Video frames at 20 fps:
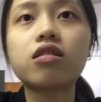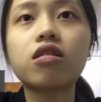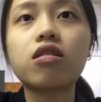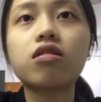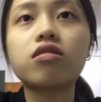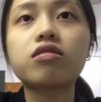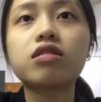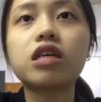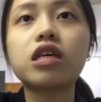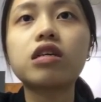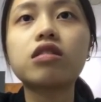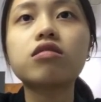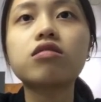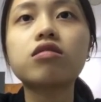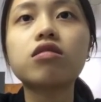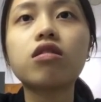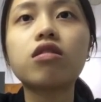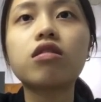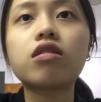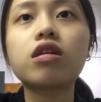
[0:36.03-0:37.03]
contains
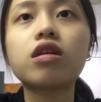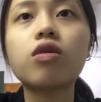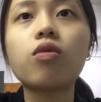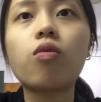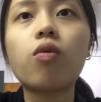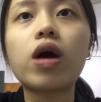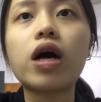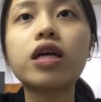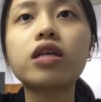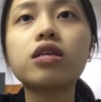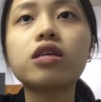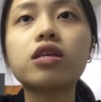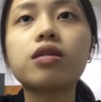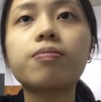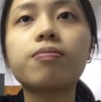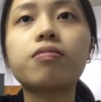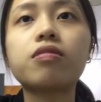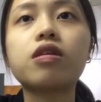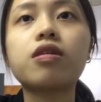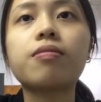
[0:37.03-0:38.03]
only one
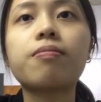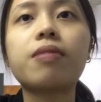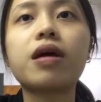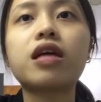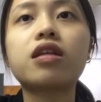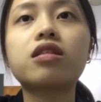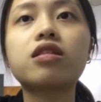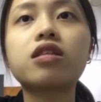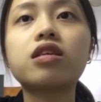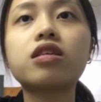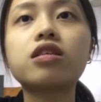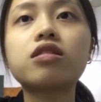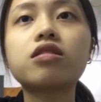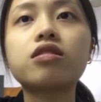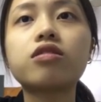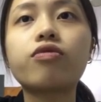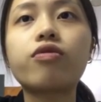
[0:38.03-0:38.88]
independent